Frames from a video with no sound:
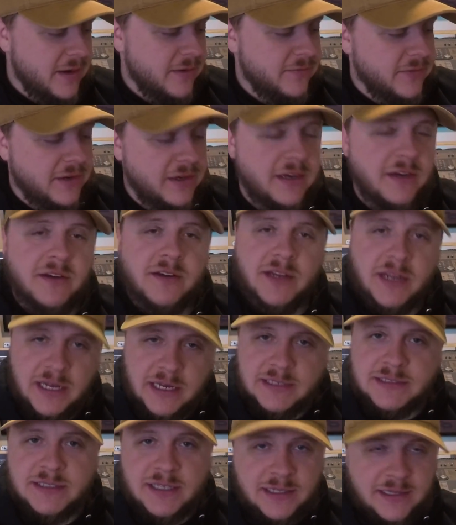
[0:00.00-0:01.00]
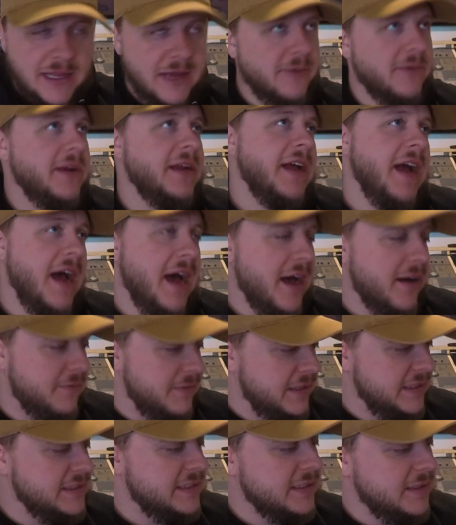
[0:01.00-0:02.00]
If you're here, you can't slide that way,
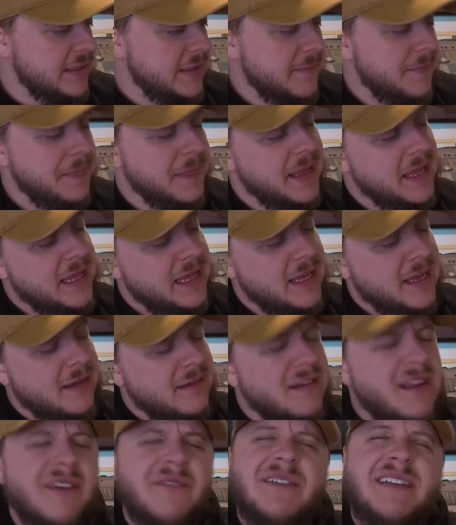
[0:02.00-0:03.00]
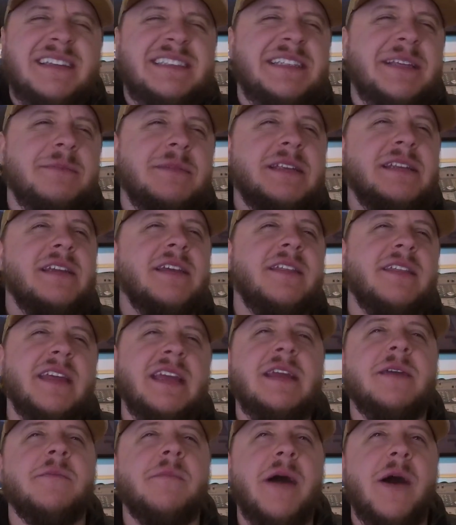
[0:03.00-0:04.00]
obviously. Not really something you
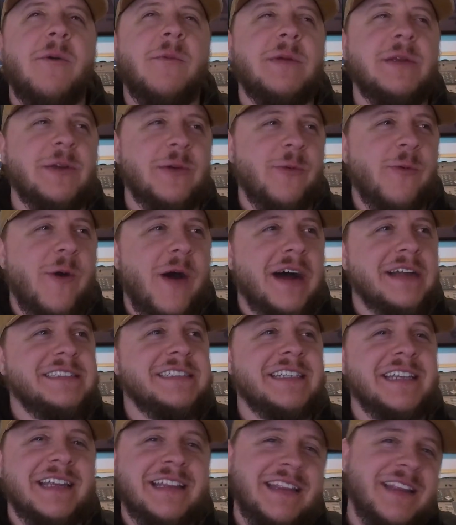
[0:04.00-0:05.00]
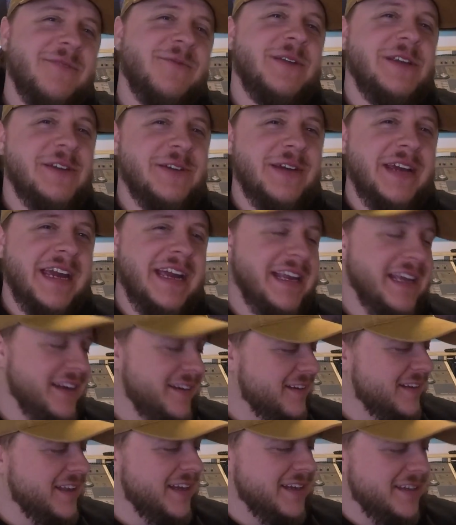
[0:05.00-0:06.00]
think about when you're watching it, and then when you get it,
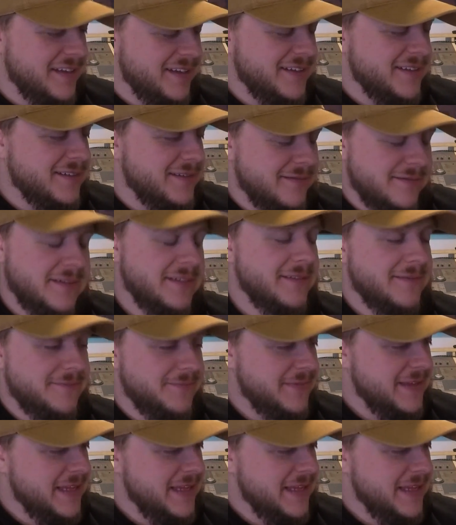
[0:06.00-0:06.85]
you're like, oh, well,